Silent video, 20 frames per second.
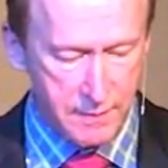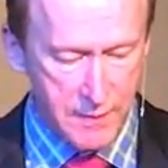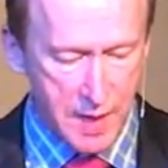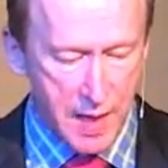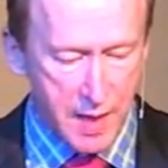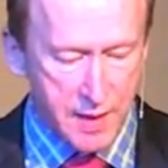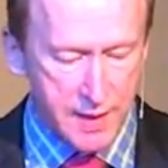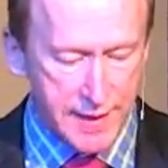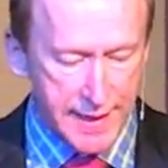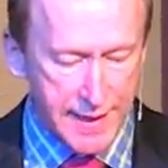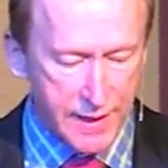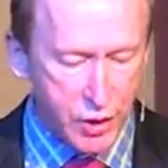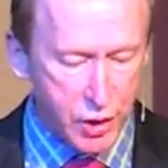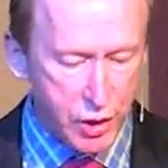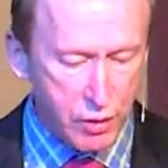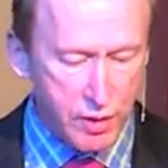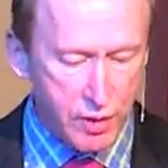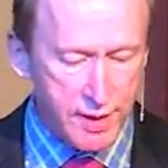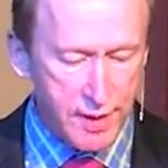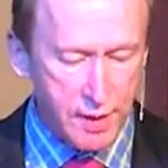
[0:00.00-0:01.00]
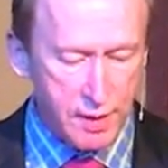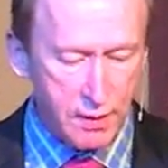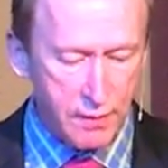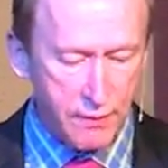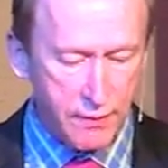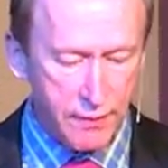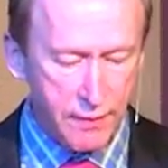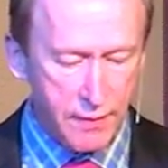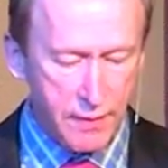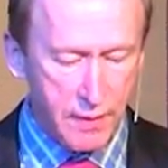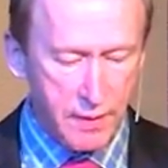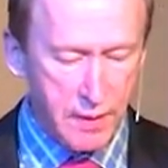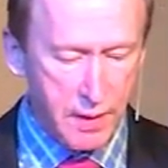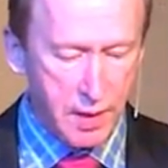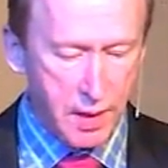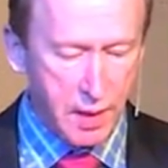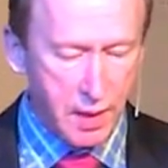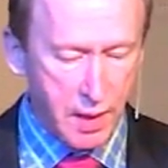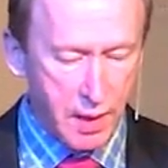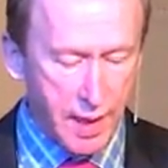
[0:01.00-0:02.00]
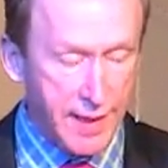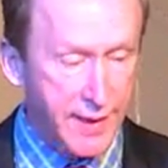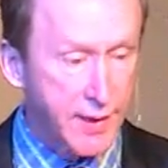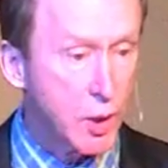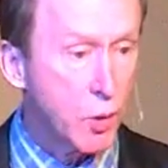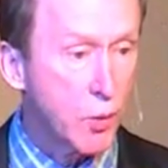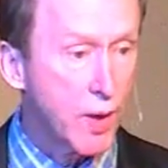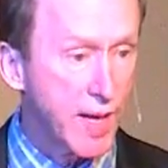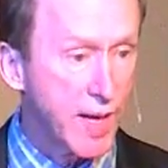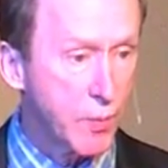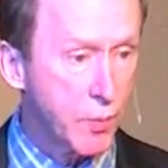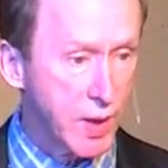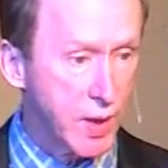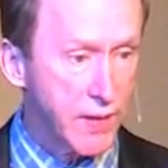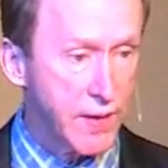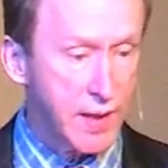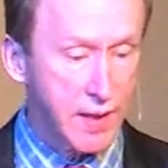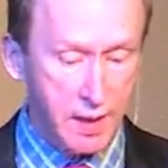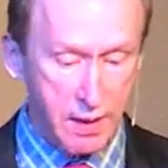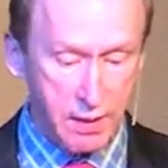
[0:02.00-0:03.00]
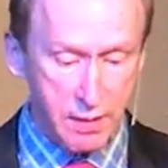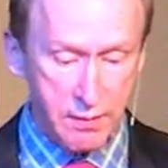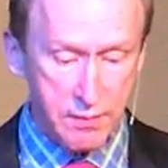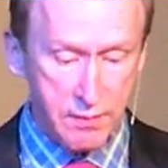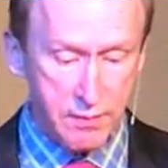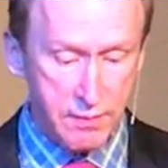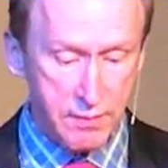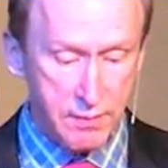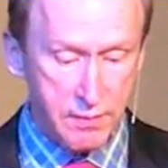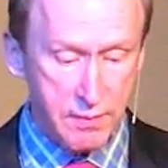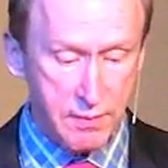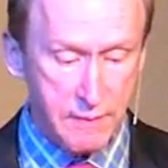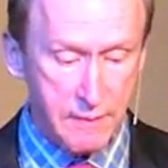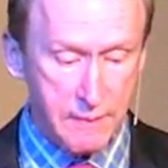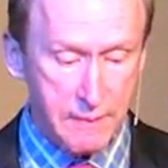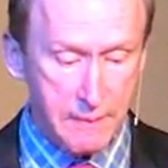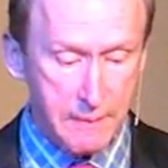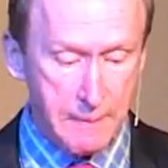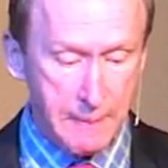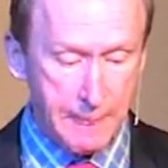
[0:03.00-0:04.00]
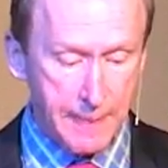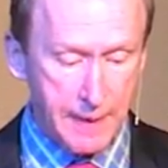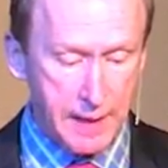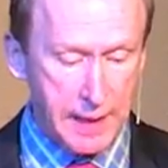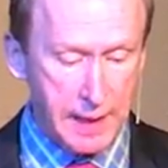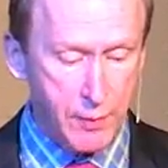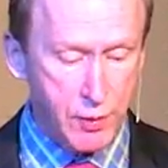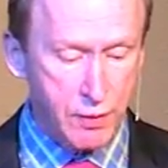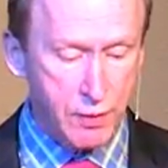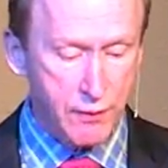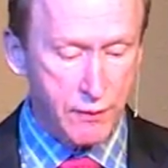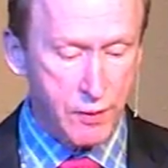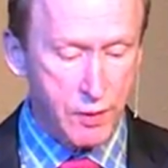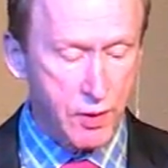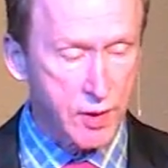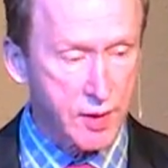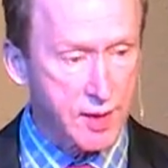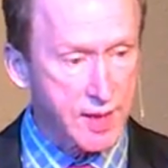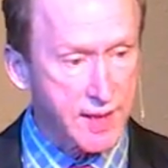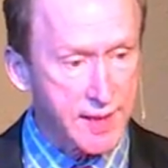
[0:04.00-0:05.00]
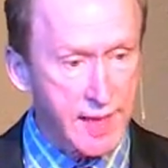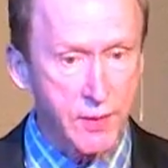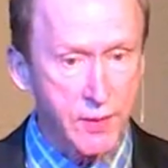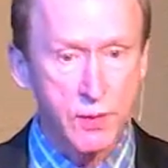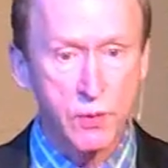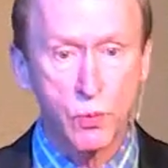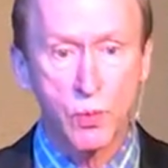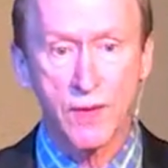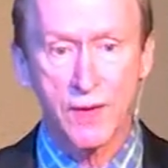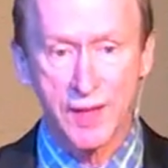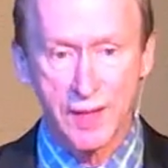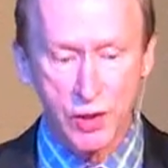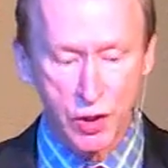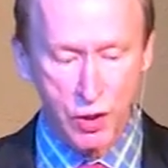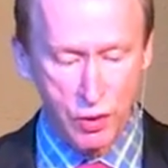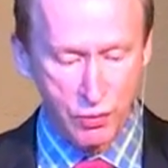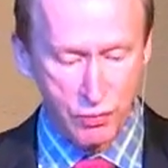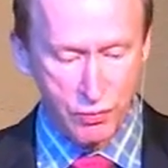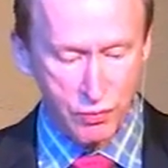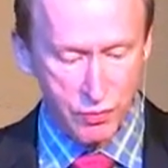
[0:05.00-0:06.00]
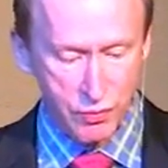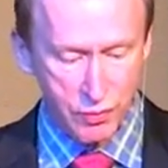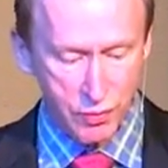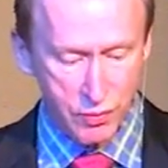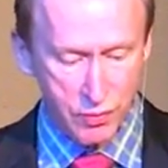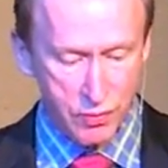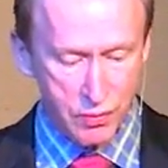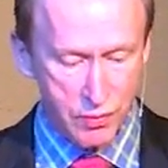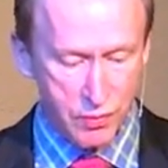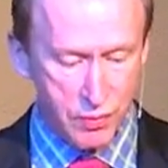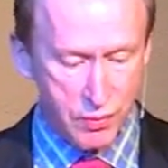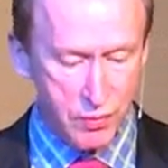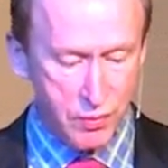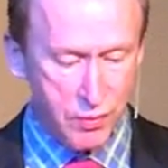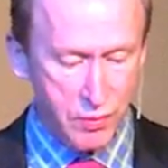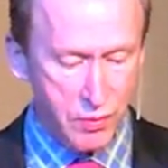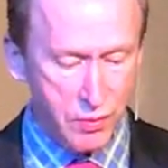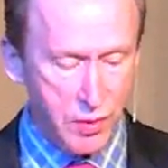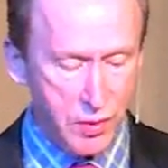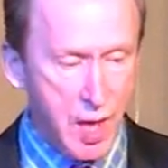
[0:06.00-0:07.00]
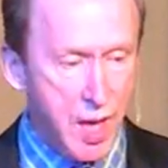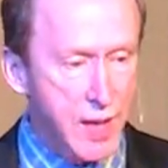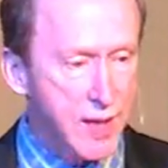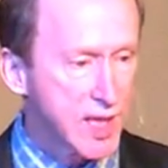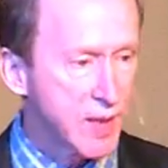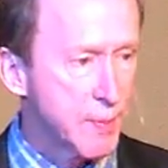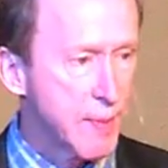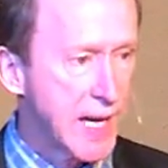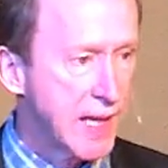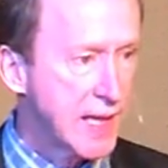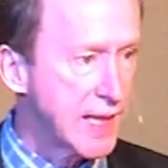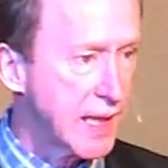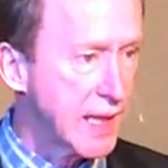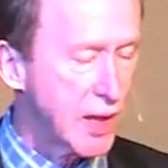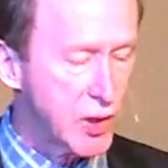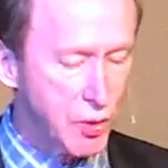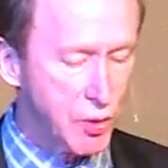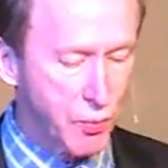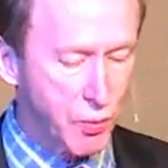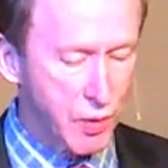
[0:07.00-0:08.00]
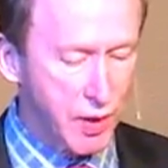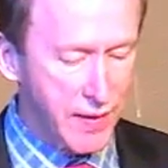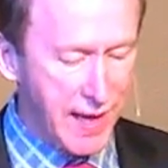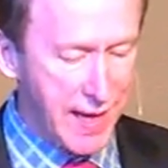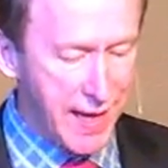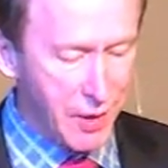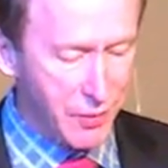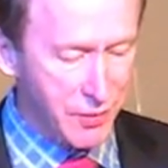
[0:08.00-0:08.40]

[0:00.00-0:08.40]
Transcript: Saying to yourself, I know I am breathing in, keeps your focus centered within you. Smiling as you breathe out